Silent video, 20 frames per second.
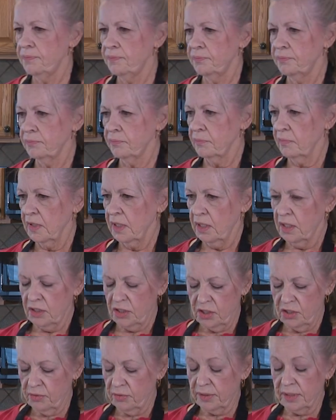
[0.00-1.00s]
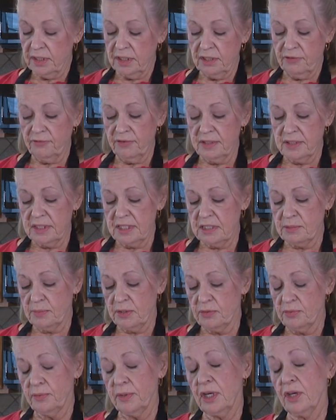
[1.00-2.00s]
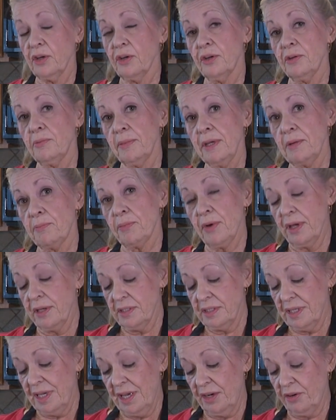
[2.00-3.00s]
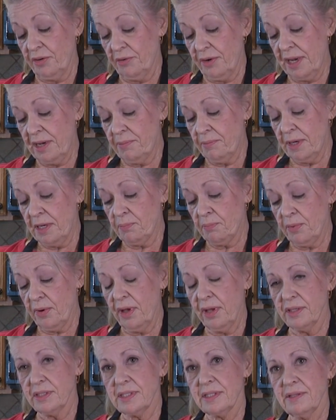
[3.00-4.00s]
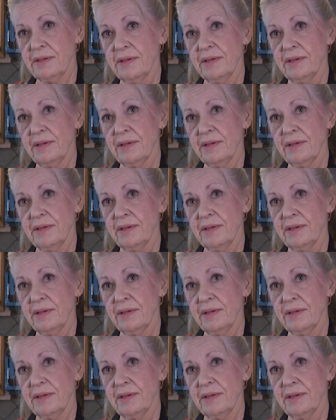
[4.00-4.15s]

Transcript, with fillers: Do You know what the difference is between good meatballs and great meatballs?